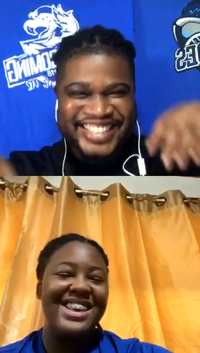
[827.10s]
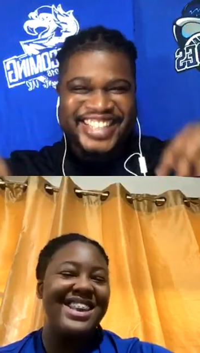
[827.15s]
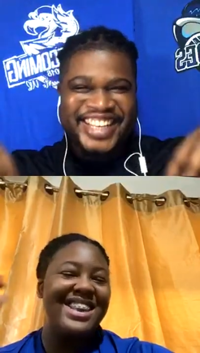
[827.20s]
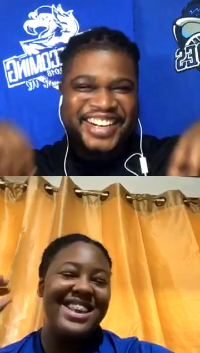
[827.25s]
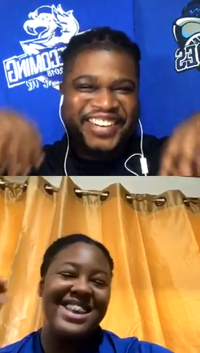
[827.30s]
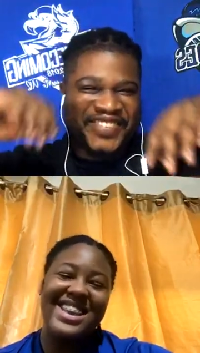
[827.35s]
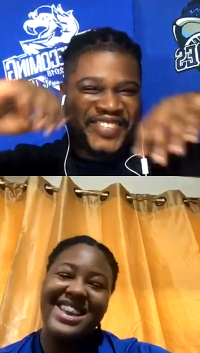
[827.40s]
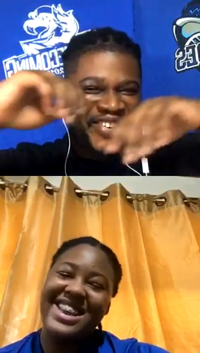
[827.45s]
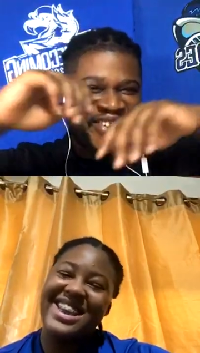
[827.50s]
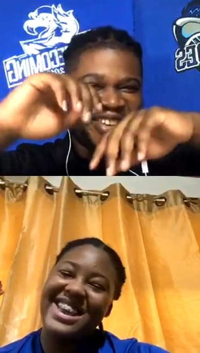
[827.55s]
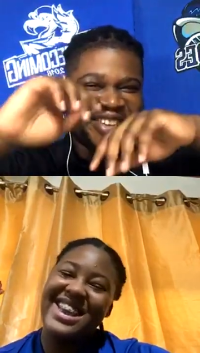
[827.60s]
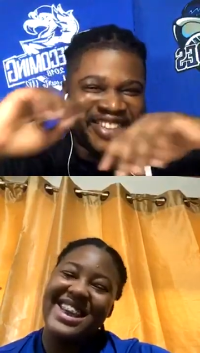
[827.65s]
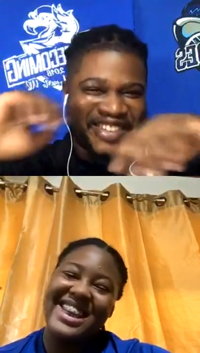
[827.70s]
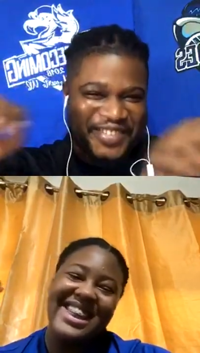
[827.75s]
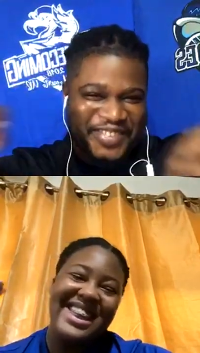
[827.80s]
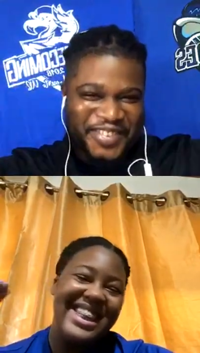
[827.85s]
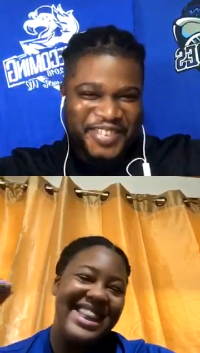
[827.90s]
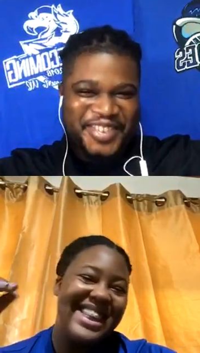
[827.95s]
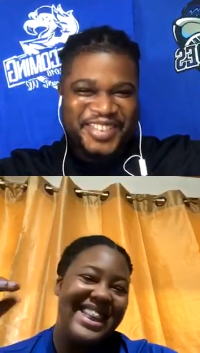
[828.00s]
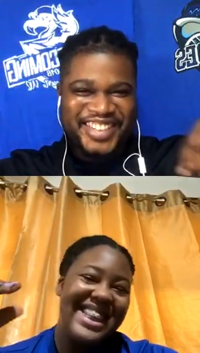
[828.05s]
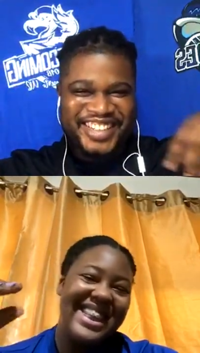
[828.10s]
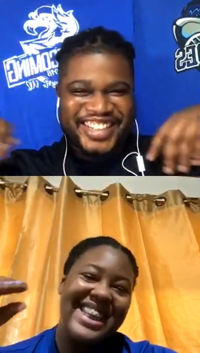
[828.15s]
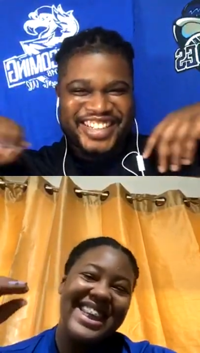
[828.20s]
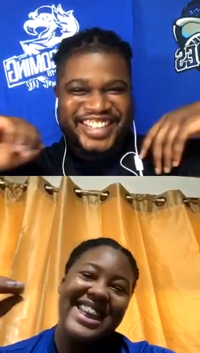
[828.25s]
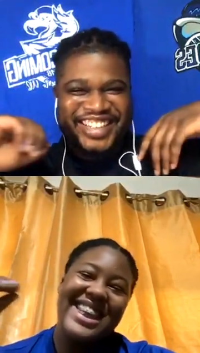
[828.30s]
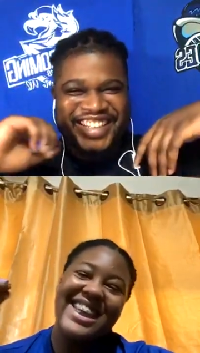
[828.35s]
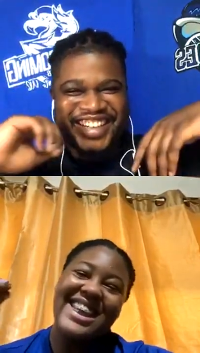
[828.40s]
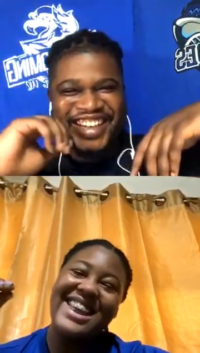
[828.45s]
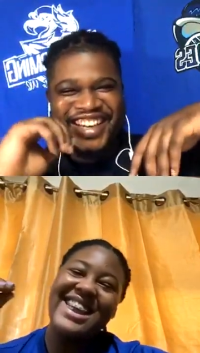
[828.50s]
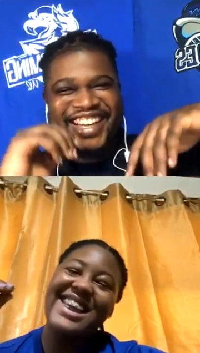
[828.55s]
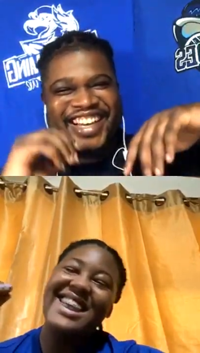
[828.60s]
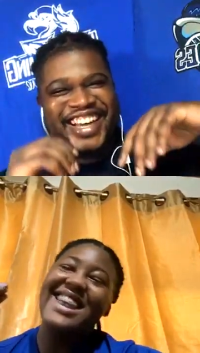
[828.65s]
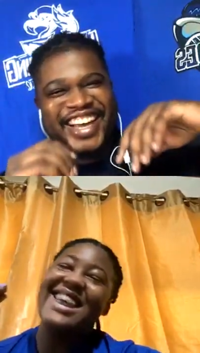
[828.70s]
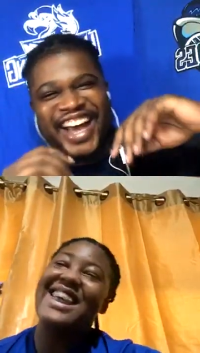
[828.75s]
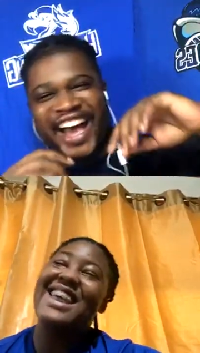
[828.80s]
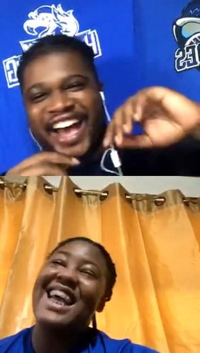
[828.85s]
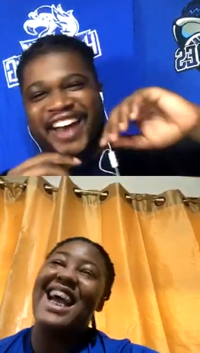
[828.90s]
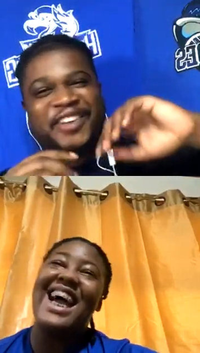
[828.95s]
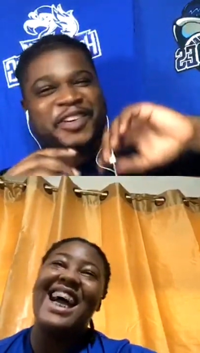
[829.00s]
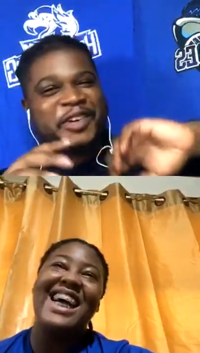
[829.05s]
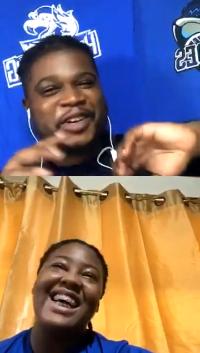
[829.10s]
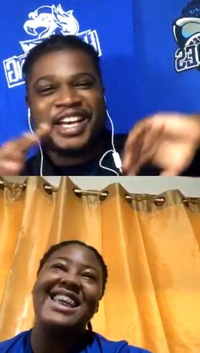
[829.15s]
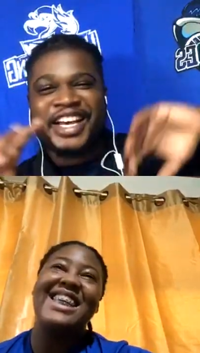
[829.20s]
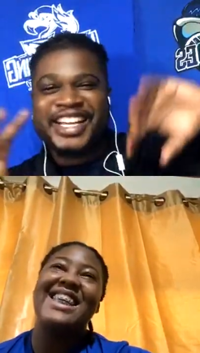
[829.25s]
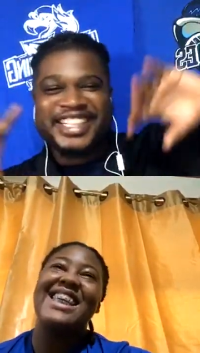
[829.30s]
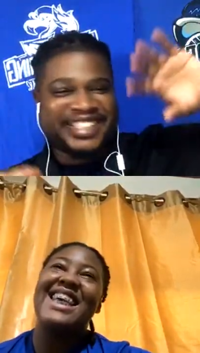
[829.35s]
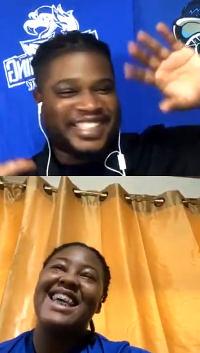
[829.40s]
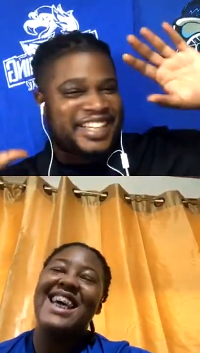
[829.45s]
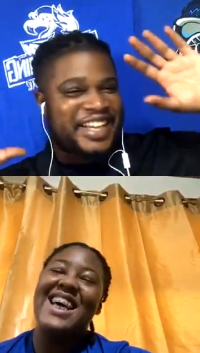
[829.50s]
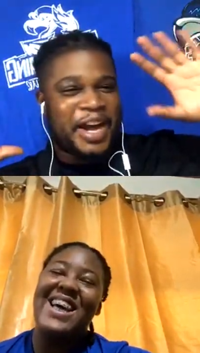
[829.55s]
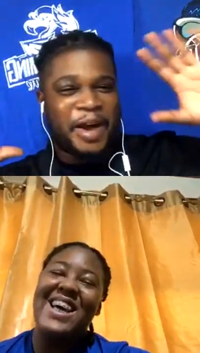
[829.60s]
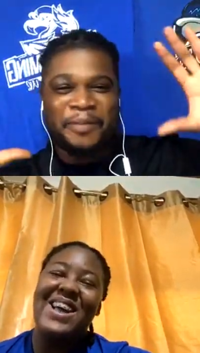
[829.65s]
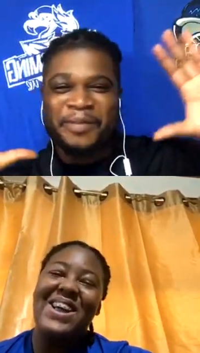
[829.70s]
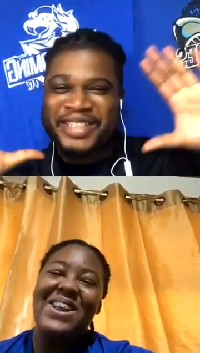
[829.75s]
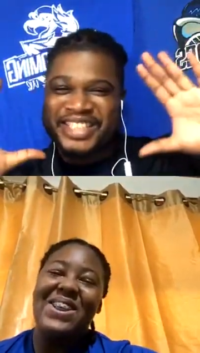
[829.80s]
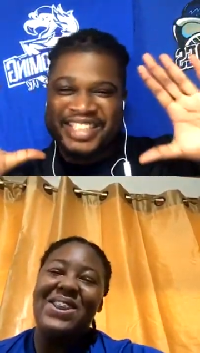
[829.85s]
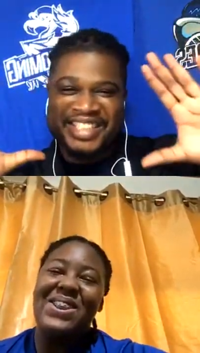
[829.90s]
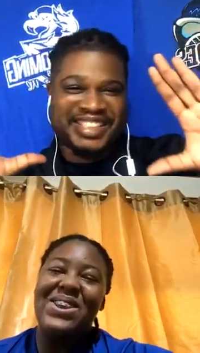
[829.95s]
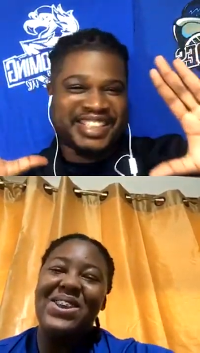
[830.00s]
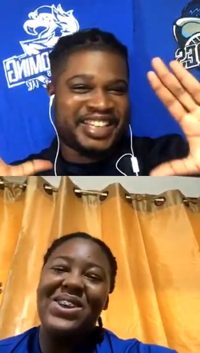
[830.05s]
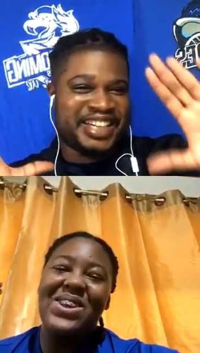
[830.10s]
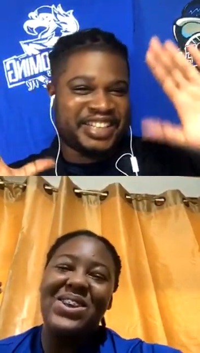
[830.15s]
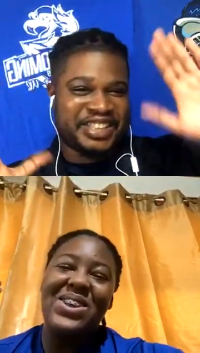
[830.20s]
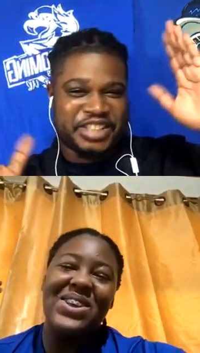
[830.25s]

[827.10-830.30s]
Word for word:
Speaker 1: Say the food. The food. Yeah. I don't. It's a competition.